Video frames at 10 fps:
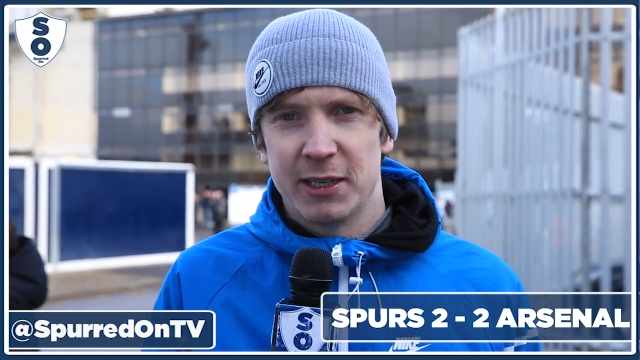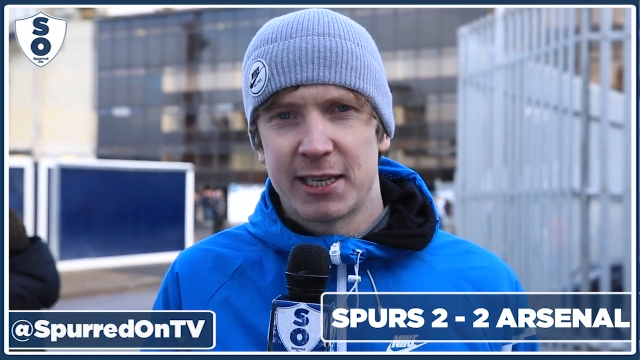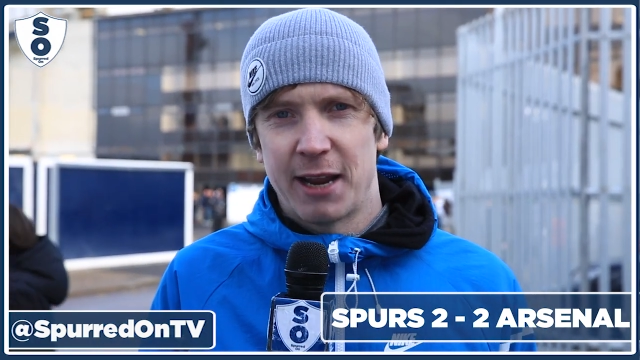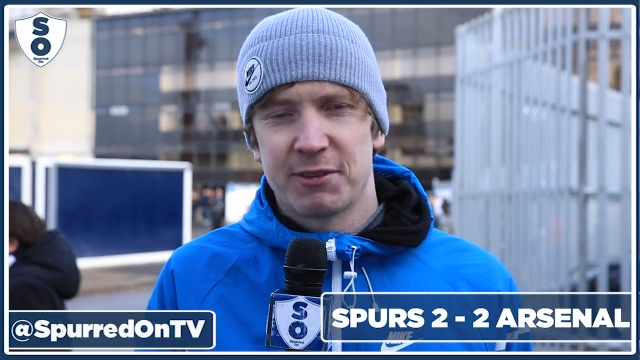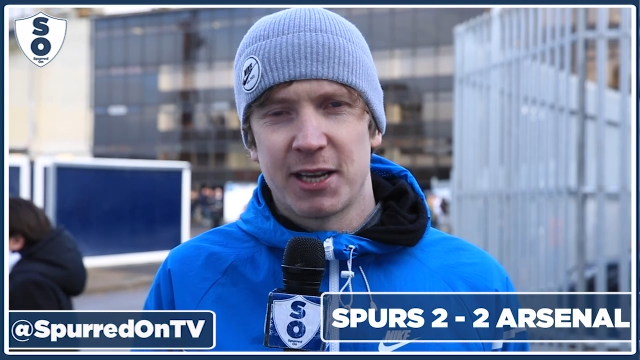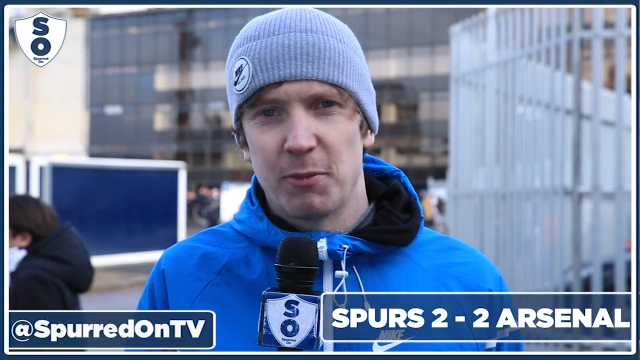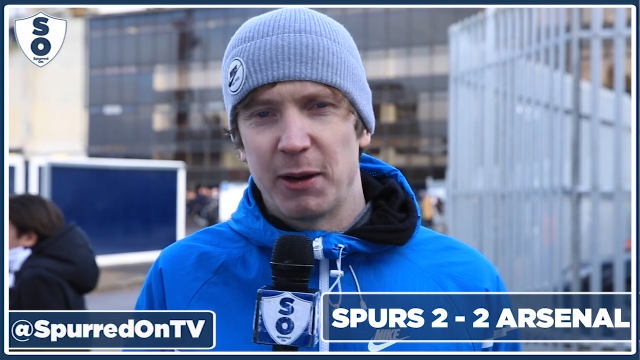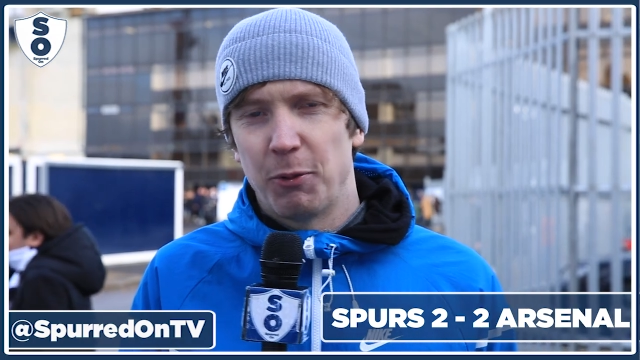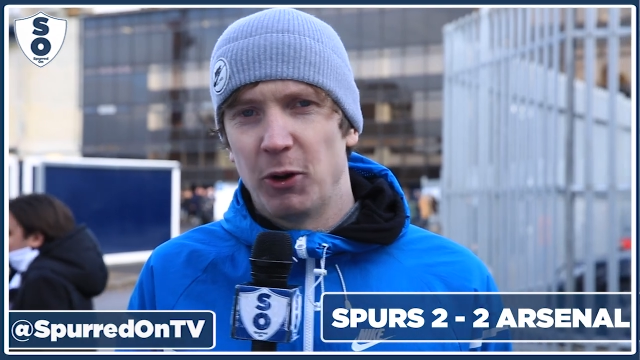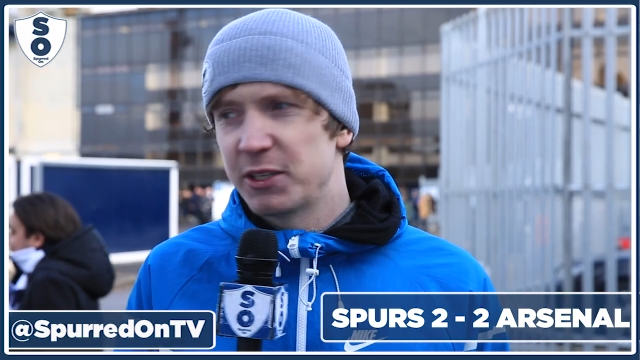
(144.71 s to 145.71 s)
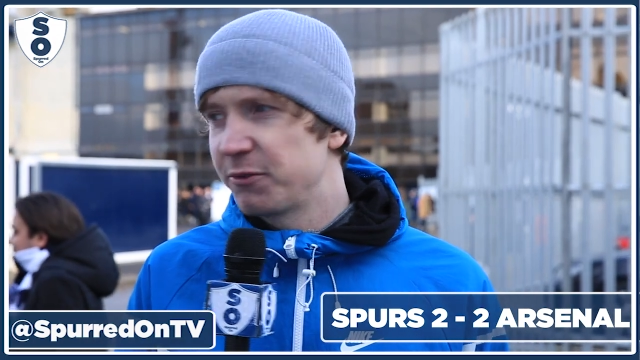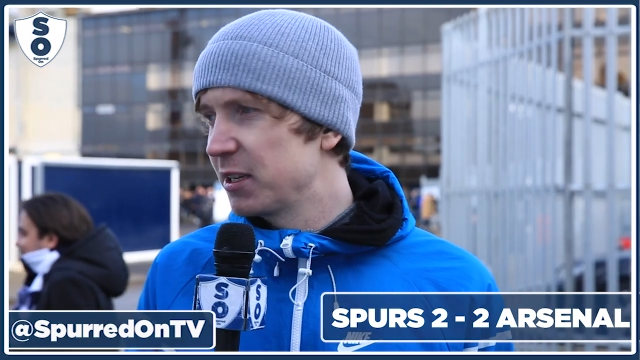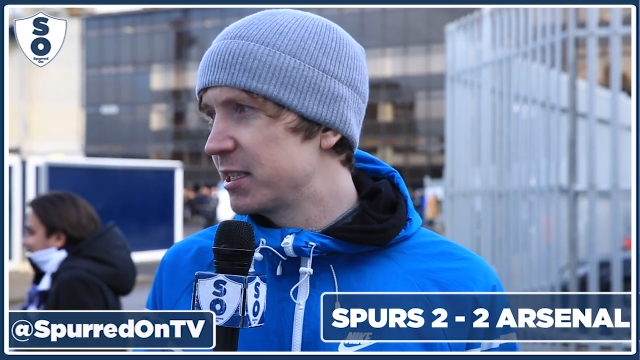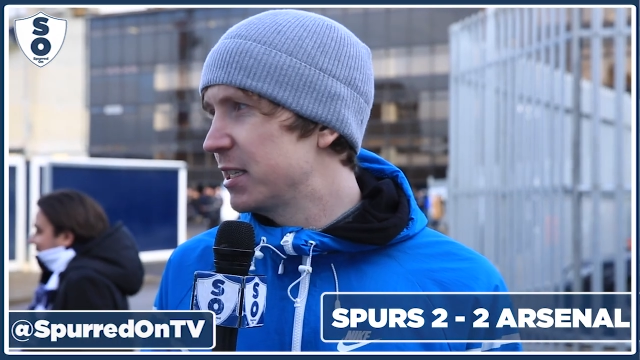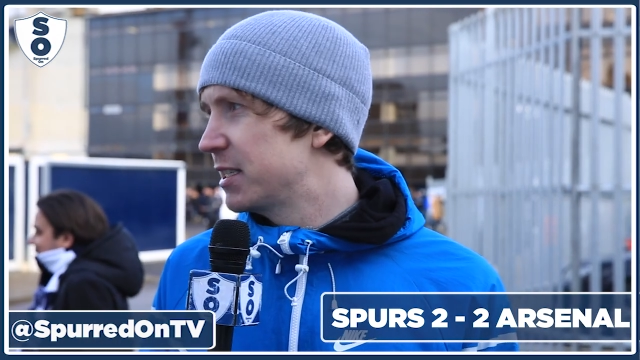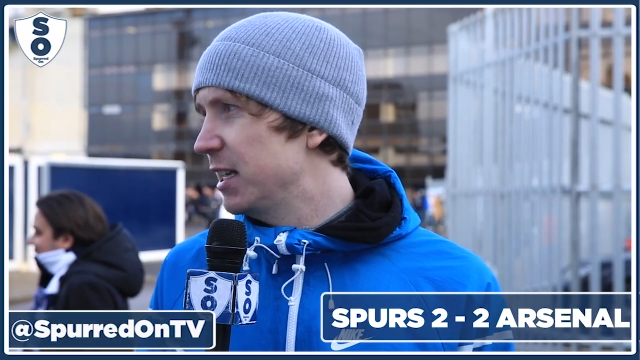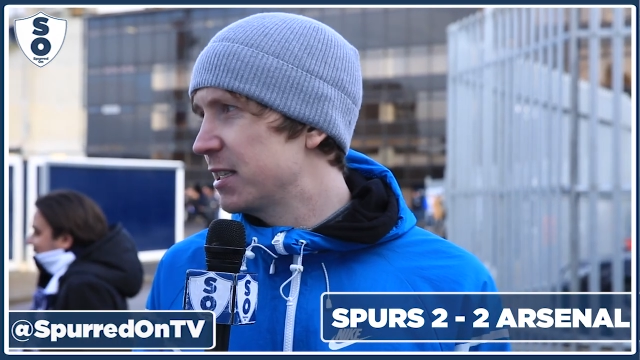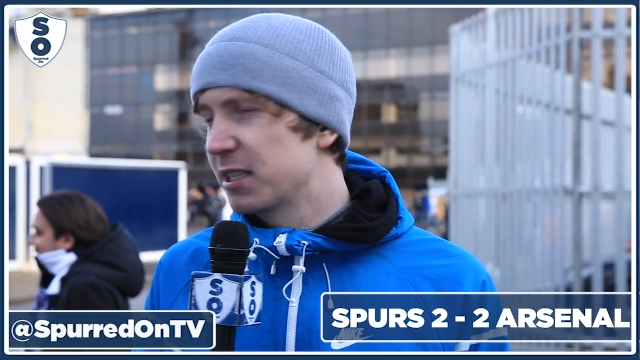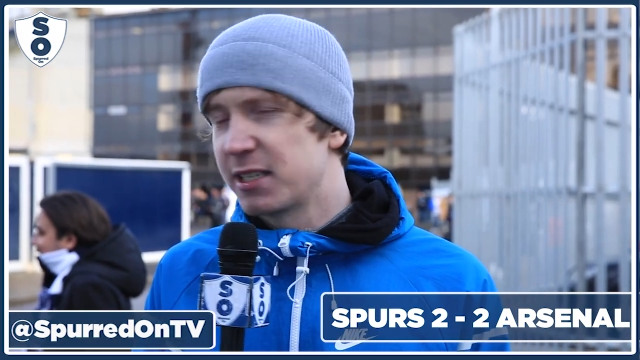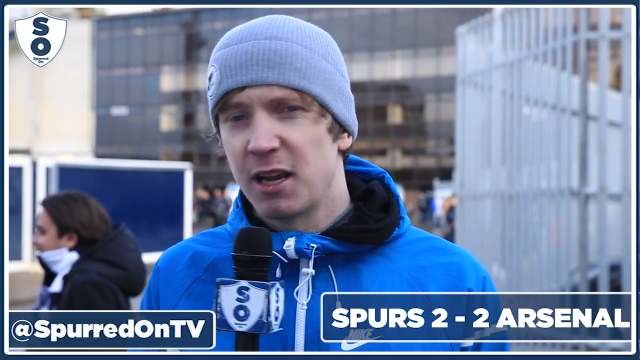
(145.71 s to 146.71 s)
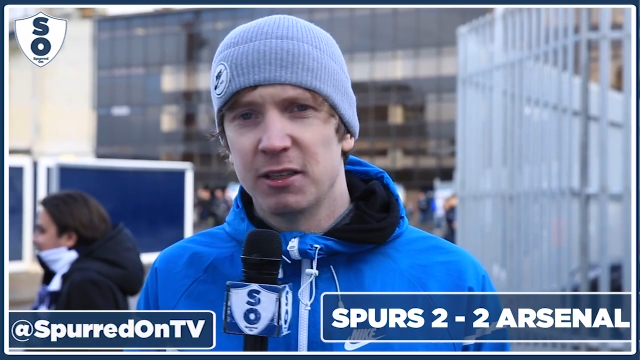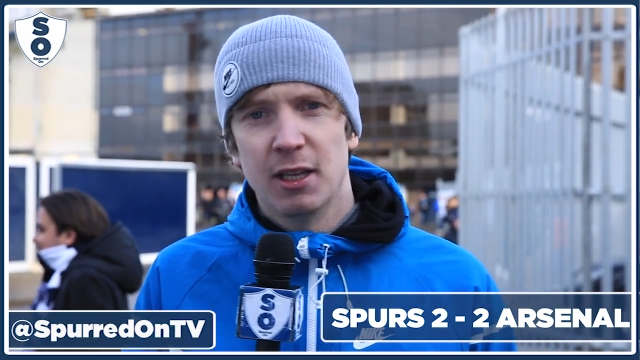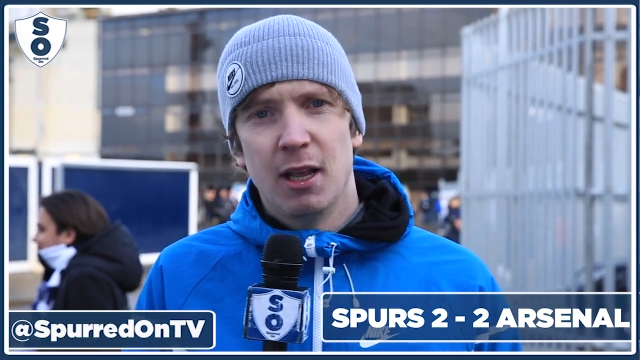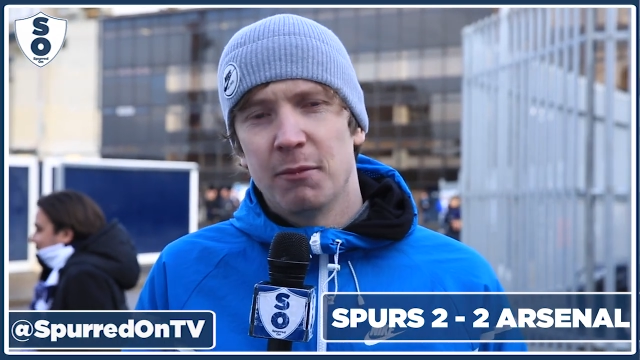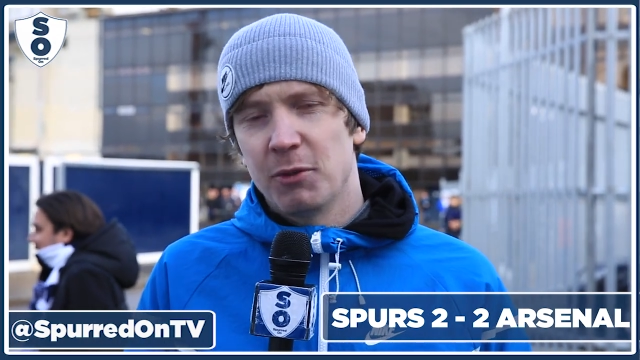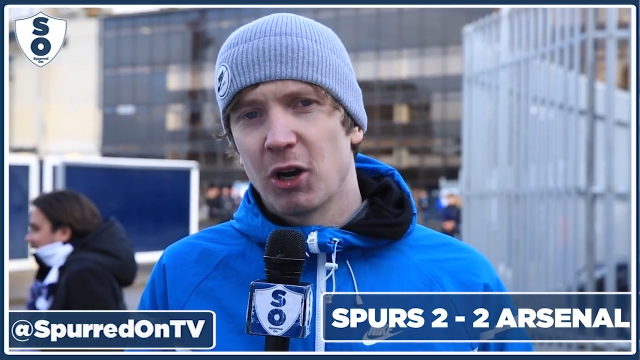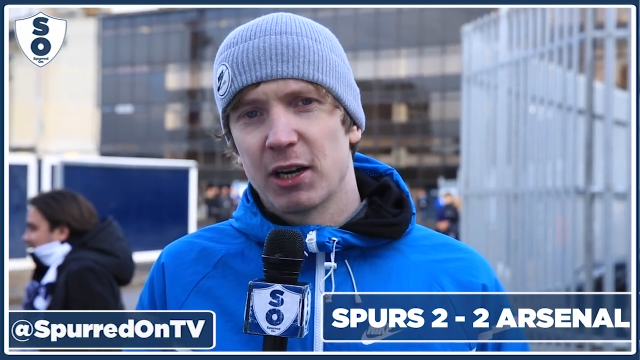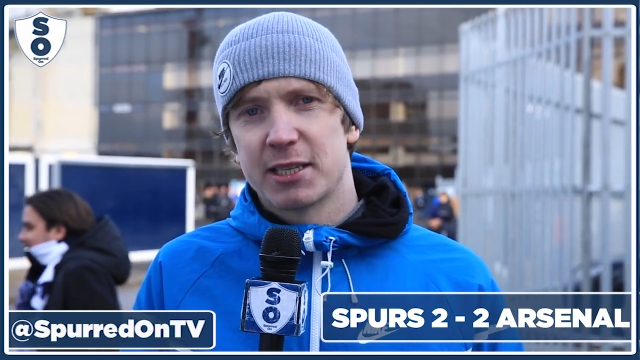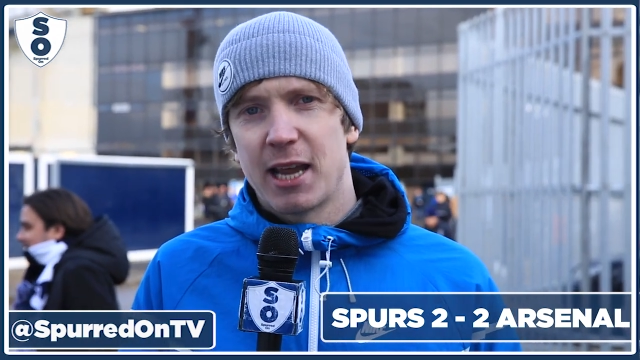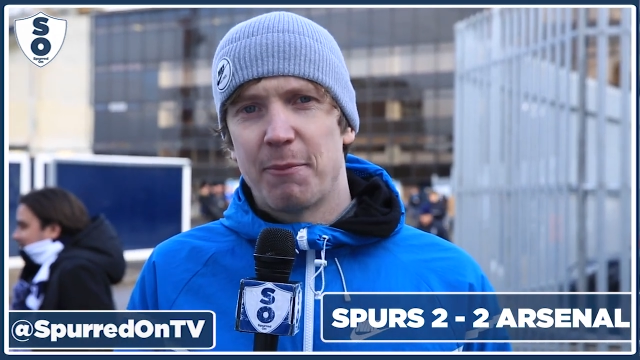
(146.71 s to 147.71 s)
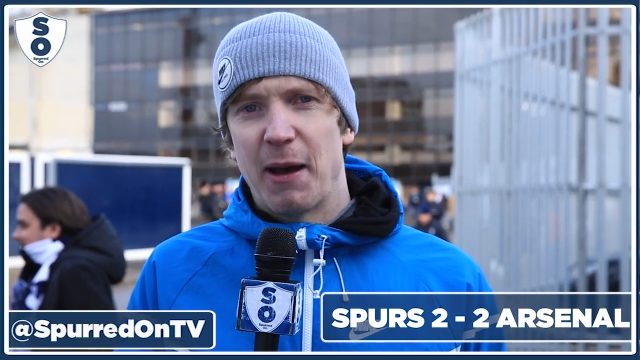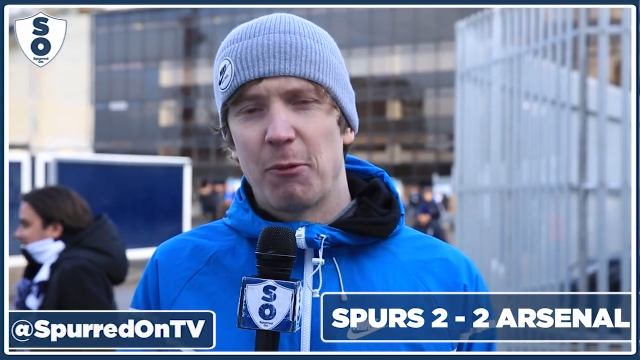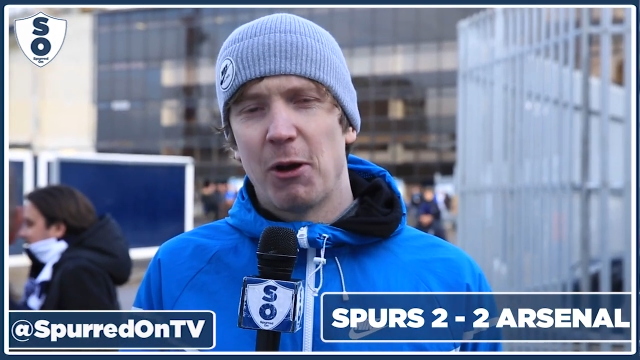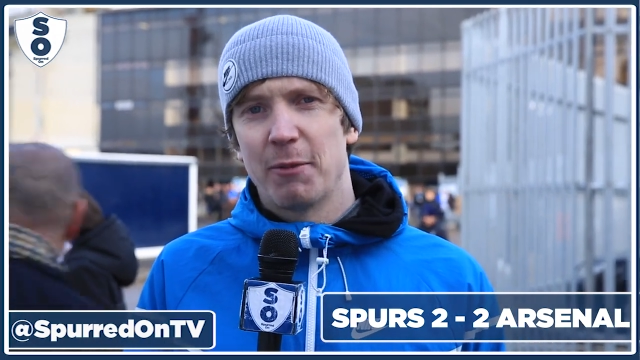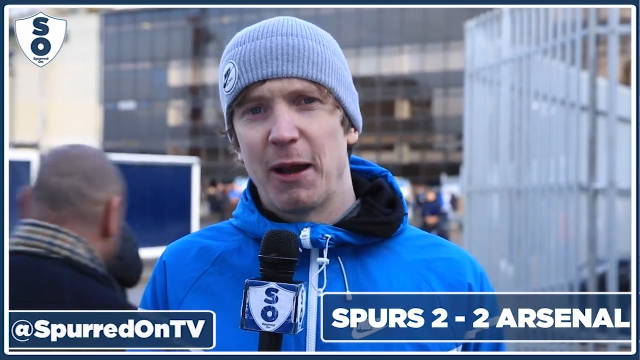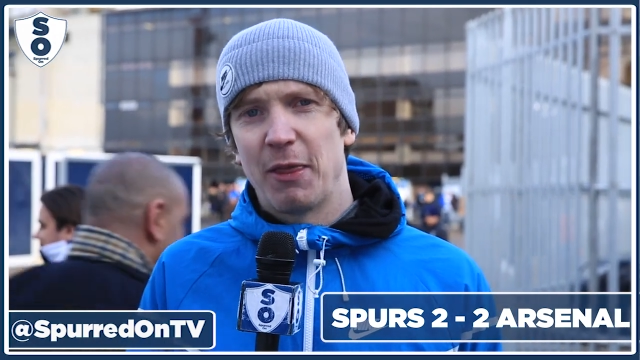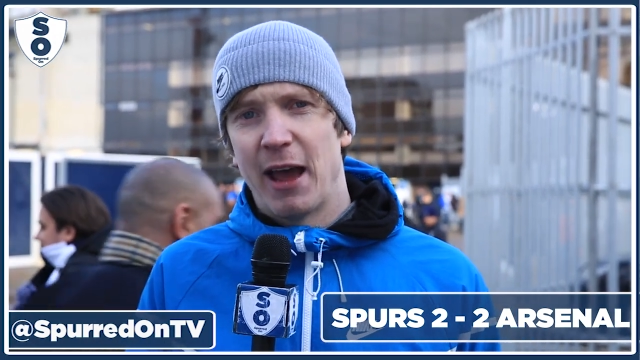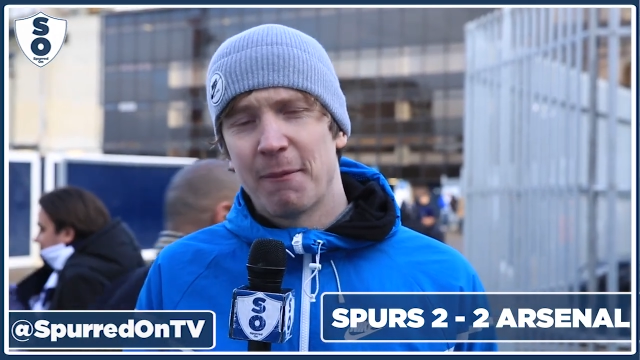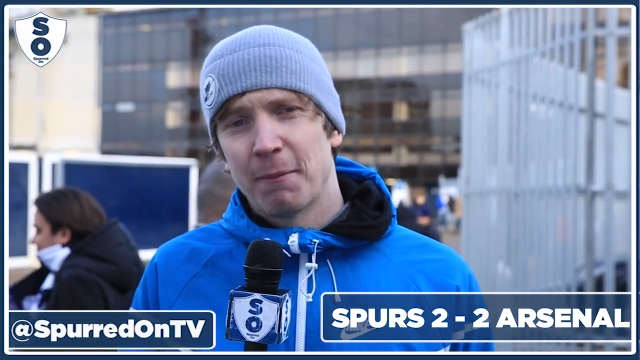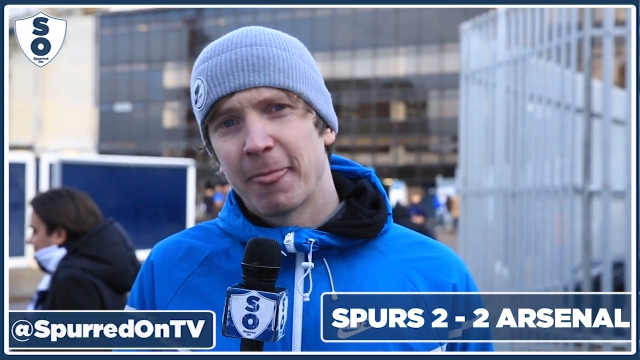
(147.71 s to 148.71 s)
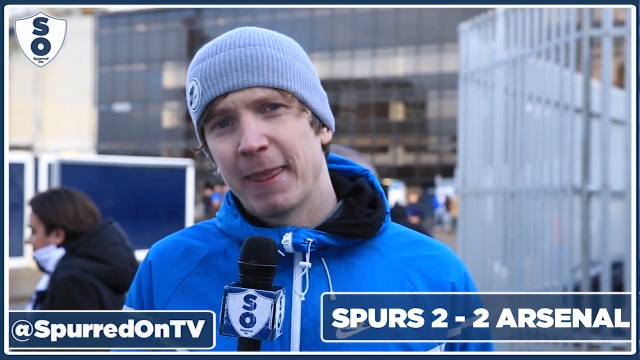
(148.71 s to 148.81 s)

He's saved so many points for us this season, so I'm not going to say a bad word about that.